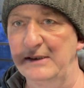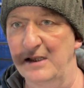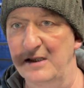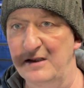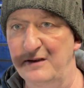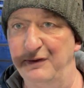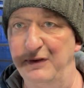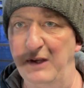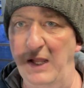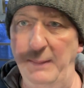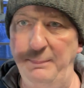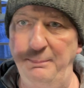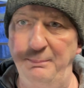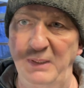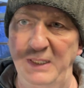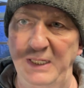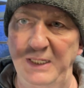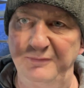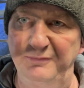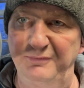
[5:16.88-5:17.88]
this flat
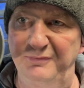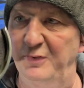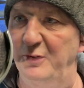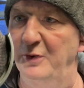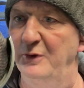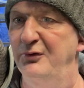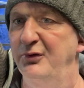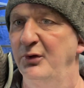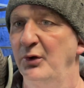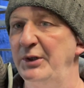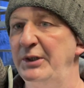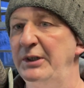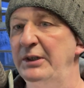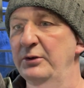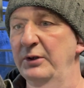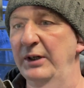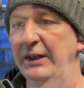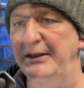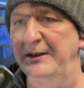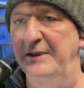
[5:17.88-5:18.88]
blade for 40
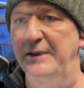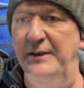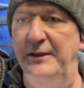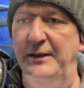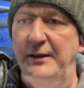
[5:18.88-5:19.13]
grit,